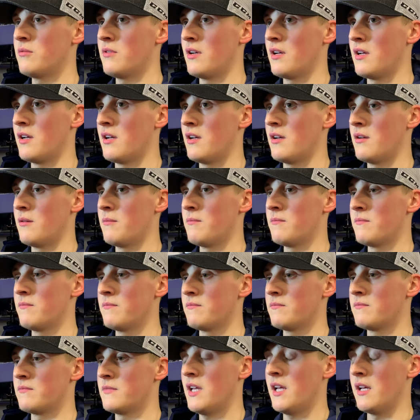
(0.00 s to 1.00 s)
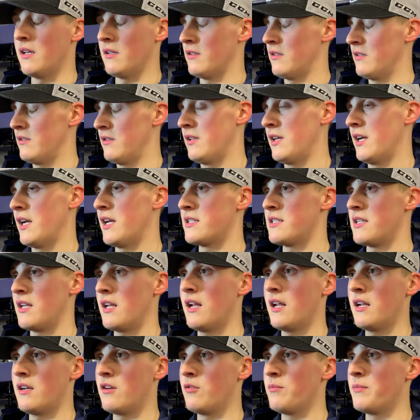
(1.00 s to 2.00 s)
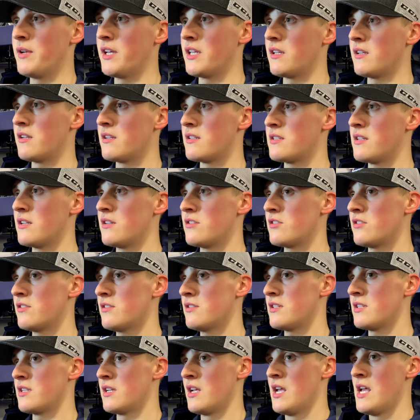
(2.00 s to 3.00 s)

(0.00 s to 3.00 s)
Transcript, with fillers: Um, yeah, like I said, I don't make the decisions.